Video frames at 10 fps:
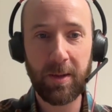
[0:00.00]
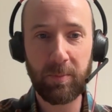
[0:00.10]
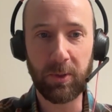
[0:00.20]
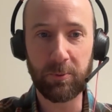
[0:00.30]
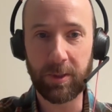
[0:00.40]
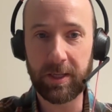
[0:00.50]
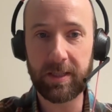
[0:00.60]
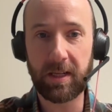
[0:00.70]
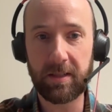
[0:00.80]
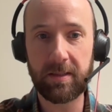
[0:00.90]
but really
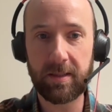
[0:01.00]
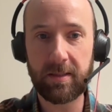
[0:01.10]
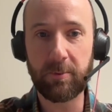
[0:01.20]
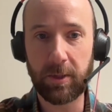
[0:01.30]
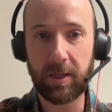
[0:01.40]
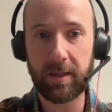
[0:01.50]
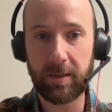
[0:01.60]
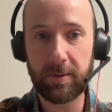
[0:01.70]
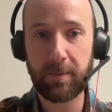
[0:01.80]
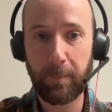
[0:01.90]
excited to see where that goes.